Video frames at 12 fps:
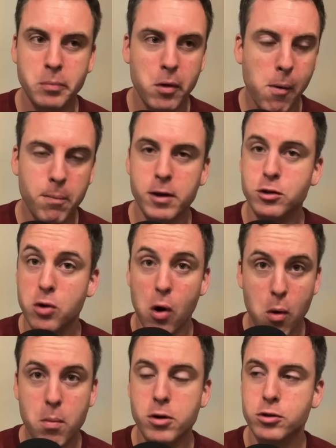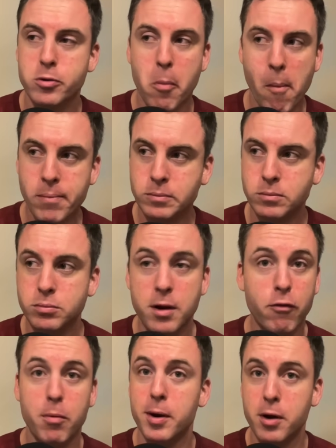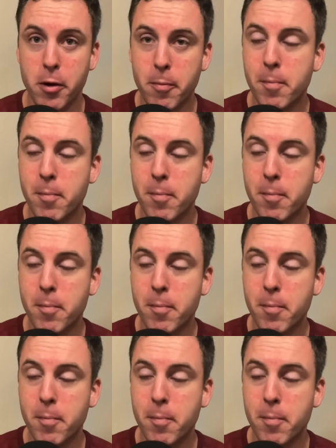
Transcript: That's almost never been done.